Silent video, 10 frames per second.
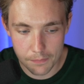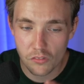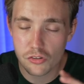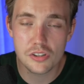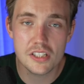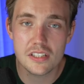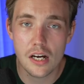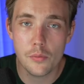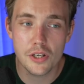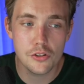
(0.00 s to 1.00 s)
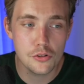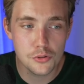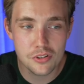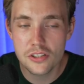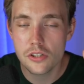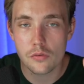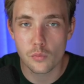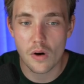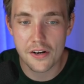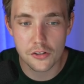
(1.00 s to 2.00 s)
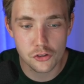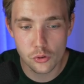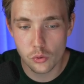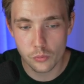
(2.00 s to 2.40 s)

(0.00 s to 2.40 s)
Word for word: So this is how we can use this writer tool.